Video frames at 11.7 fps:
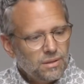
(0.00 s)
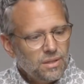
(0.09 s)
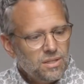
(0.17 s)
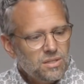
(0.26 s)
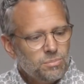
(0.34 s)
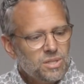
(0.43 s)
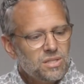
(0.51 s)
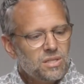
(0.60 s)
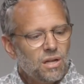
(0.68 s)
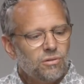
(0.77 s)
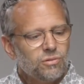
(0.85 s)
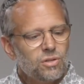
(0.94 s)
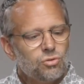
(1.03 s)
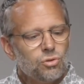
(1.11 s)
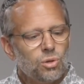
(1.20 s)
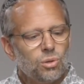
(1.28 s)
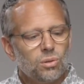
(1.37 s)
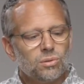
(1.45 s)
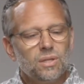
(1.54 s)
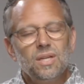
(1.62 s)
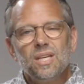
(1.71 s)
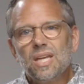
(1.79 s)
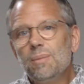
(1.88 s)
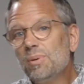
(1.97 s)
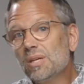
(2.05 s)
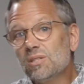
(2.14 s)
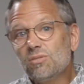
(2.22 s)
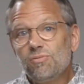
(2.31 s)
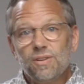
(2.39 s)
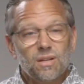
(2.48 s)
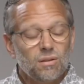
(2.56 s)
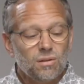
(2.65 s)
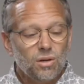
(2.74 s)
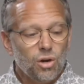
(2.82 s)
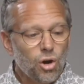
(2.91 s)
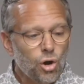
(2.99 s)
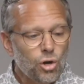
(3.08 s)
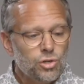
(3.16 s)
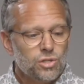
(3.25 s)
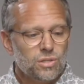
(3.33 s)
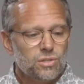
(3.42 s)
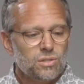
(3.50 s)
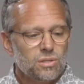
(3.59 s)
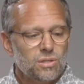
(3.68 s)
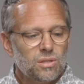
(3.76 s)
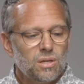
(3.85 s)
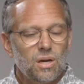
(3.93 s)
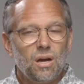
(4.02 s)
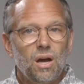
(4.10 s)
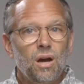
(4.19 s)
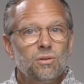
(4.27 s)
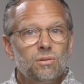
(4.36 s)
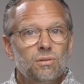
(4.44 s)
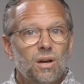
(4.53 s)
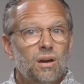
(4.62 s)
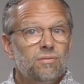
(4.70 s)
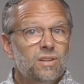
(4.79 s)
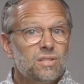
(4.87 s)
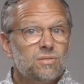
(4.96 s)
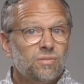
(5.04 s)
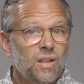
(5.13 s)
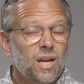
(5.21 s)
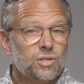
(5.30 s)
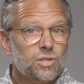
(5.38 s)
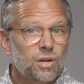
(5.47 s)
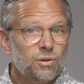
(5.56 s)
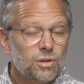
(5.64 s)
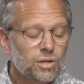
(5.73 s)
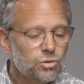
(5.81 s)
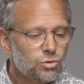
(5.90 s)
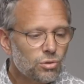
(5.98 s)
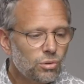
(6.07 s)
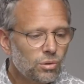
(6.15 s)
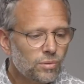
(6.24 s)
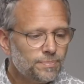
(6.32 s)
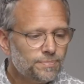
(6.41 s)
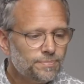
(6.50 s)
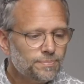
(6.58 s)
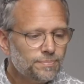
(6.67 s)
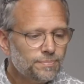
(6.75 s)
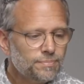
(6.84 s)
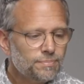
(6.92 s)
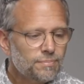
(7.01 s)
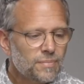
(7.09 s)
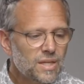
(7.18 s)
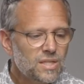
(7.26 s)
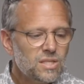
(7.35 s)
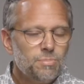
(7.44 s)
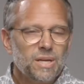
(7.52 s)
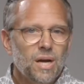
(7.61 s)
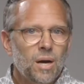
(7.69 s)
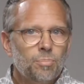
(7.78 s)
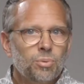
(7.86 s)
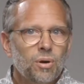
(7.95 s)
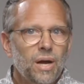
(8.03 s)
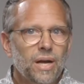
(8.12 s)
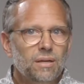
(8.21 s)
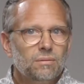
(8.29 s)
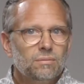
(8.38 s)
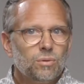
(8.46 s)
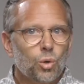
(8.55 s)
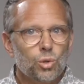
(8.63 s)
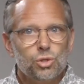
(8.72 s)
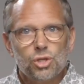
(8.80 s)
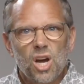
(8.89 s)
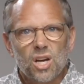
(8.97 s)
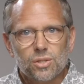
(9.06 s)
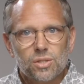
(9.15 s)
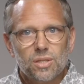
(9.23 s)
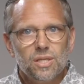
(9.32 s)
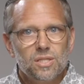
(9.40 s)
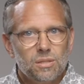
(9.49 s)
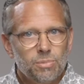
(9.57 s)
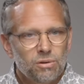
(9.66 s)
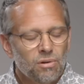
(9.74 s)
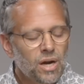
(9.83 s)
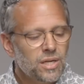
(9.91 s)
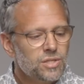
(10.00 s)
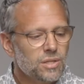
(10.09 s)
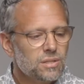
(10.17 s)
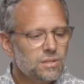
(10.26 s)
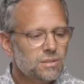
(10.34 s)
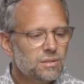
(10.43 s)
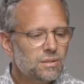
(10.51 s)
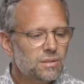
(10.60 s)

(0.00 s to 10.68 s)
He's to be self-controlled, keeping his fickle urges of his flesh under control. He's to be upright or just. He's to be righteous.